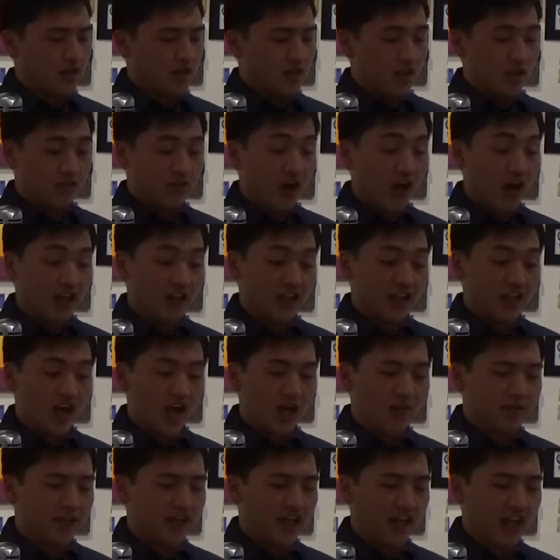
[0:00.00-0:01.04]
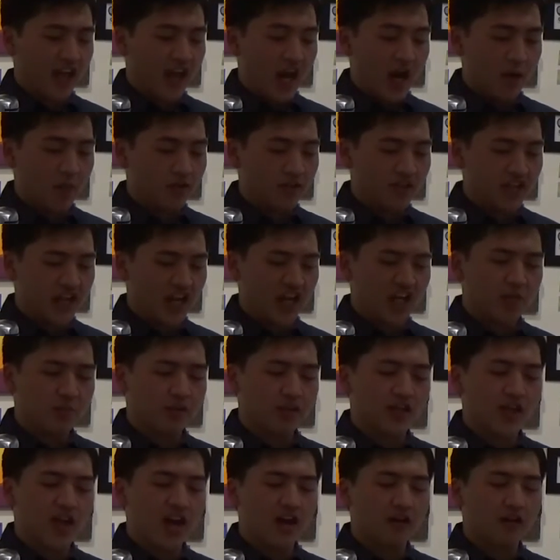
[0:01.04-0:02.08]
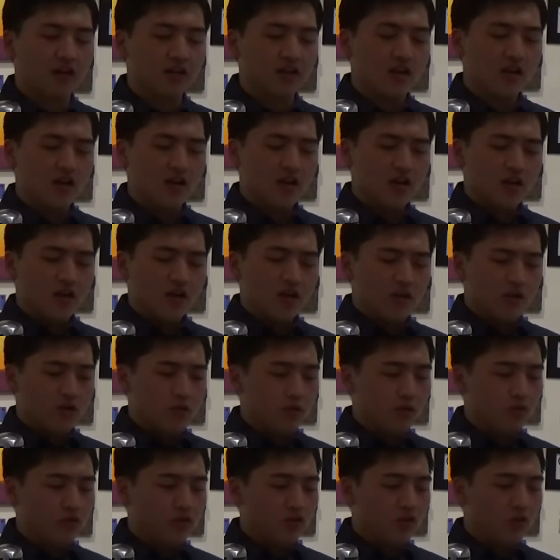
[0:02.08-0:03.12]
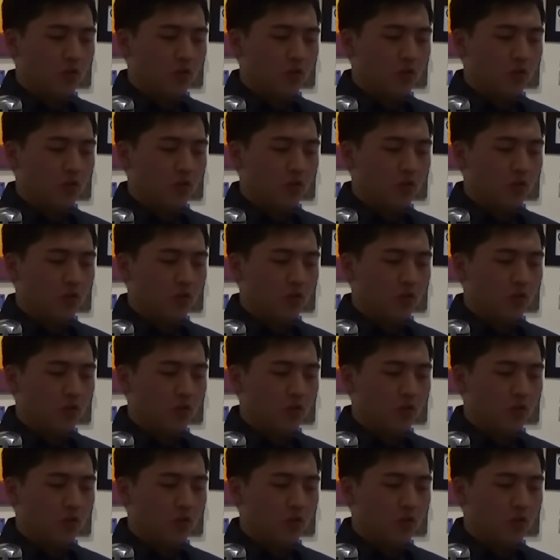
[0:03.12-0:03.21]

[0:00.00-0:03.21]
If Liam didn't hammer the enemy now, who knew